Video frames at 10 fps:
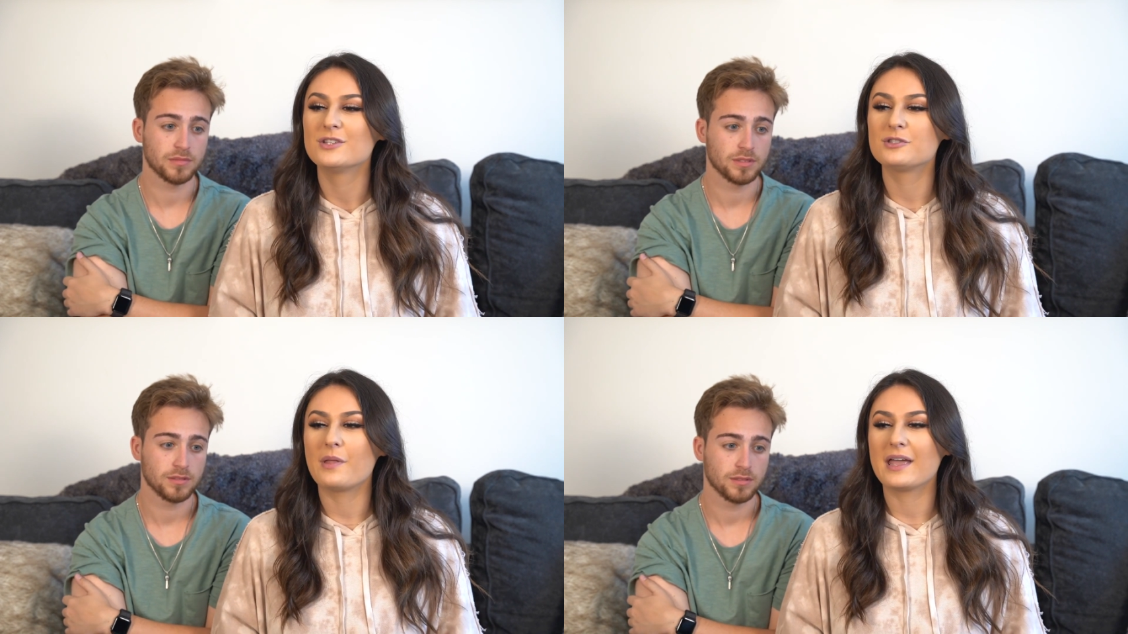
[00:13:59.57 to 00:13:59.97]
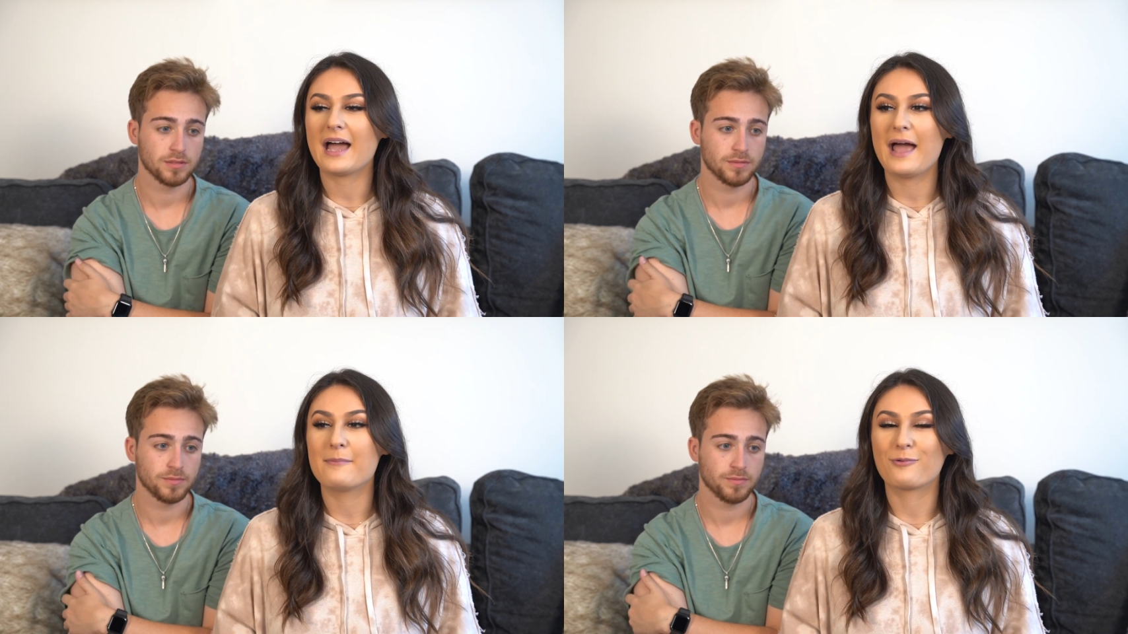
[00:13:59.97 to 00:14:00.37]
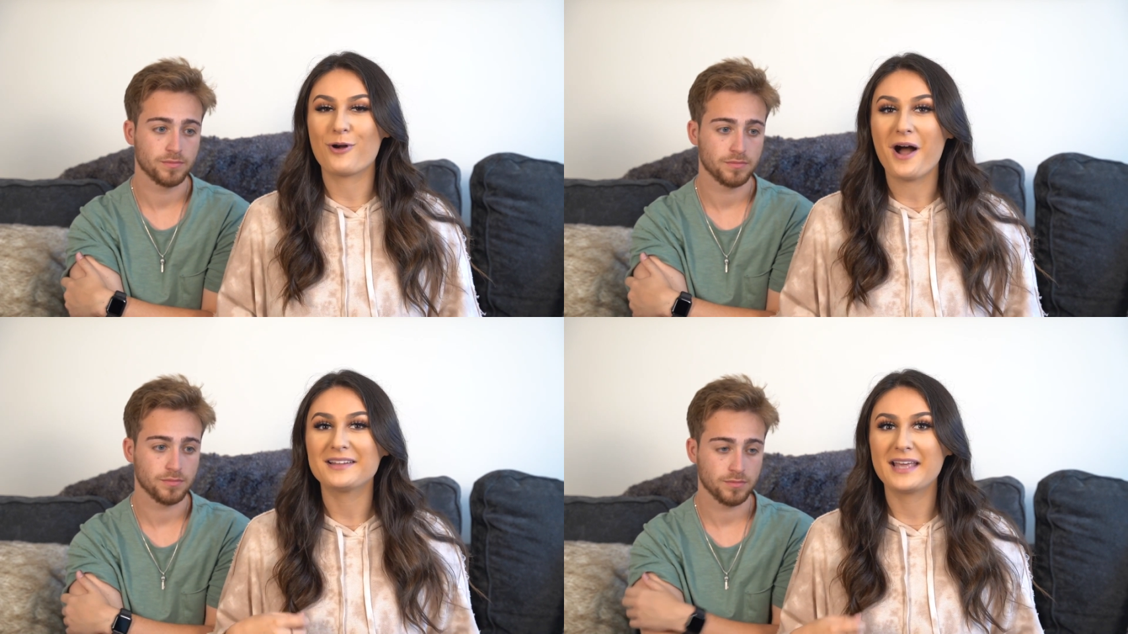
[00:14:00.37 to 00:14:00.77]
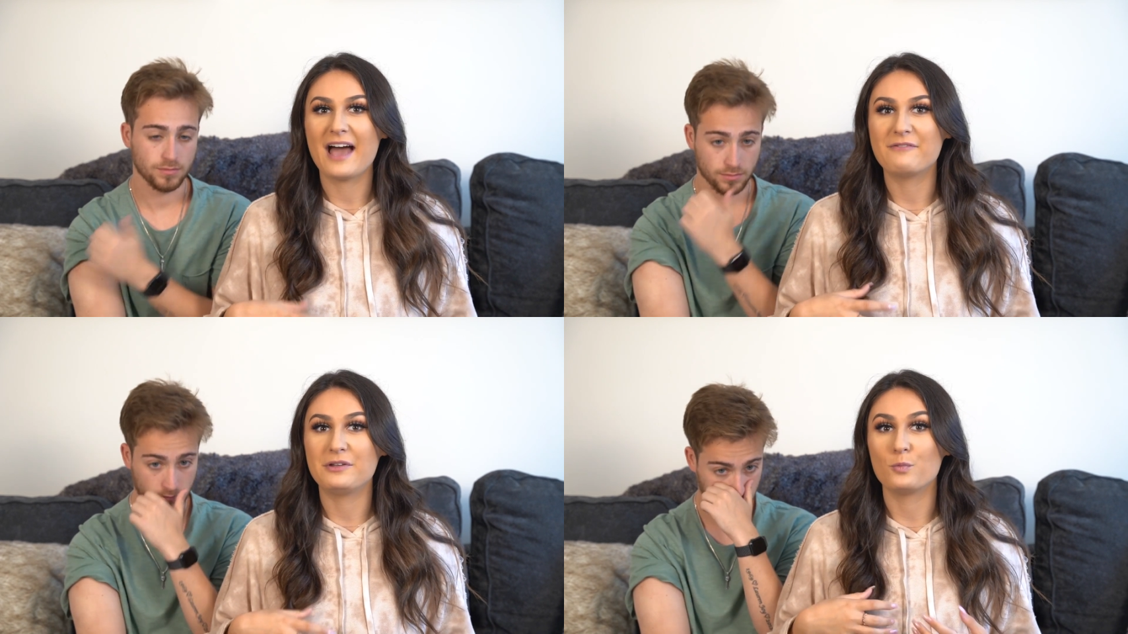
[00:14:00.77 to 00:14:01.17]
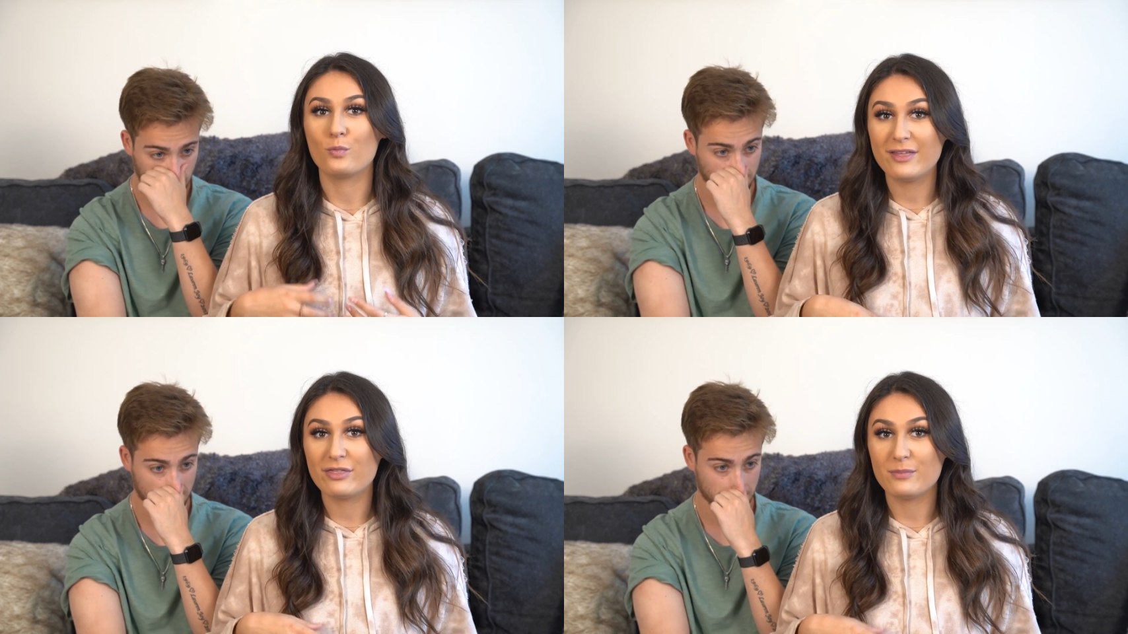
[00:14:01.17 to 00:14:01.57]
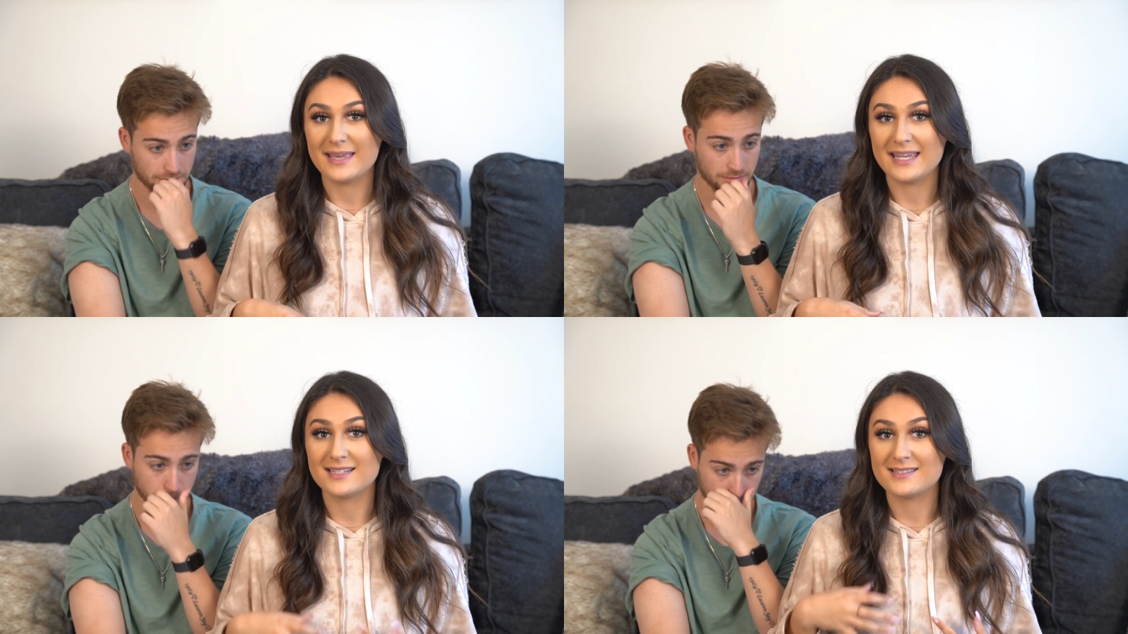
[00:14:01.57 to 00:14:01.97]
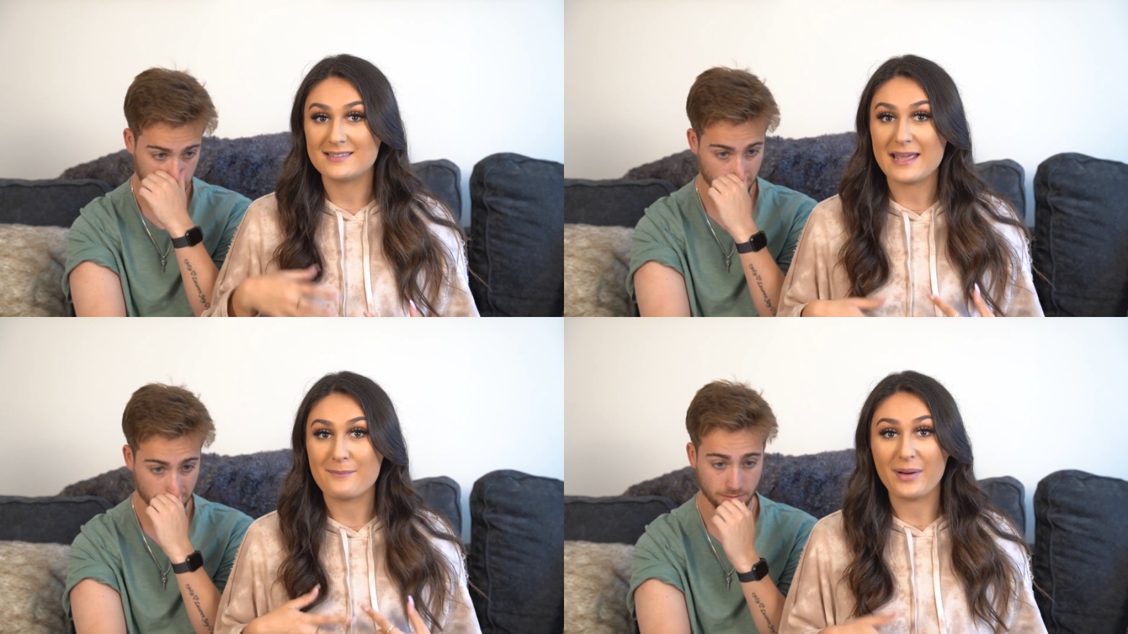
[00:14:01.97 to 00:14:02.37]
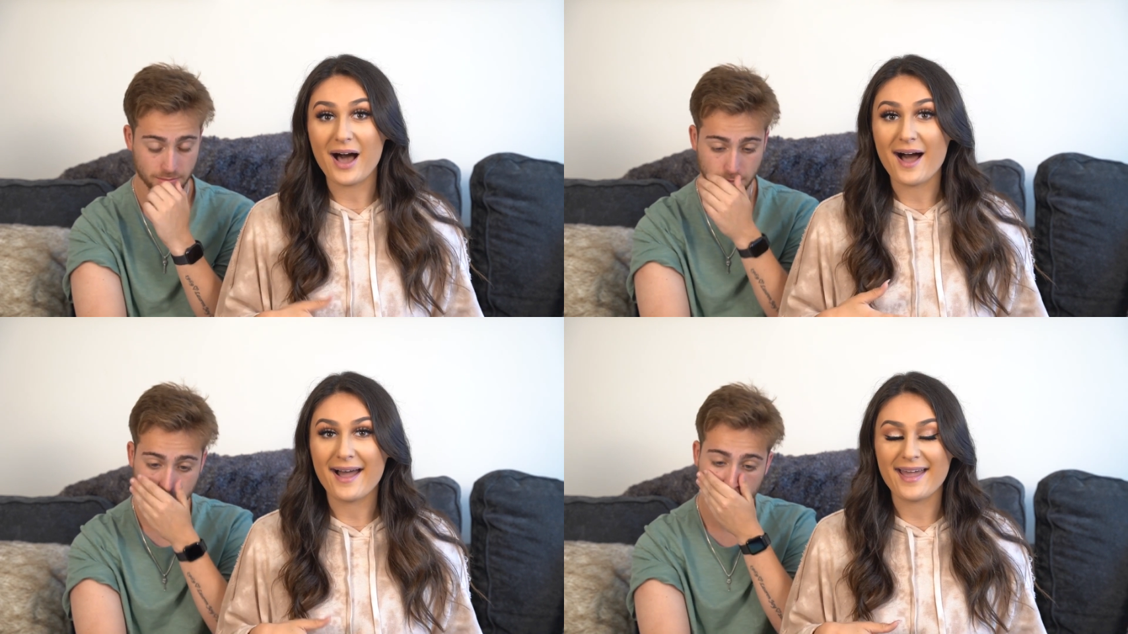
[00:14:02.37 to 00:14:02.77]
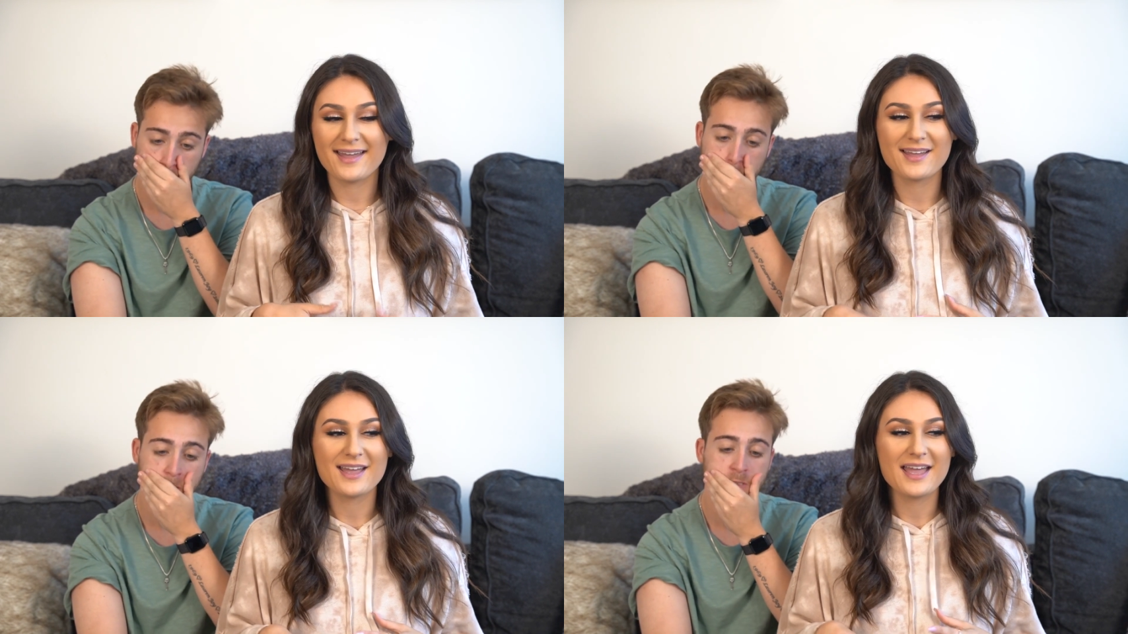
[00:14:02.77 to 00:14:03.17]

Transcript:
Speaker 1: So like I brought Kevin with me to say bye.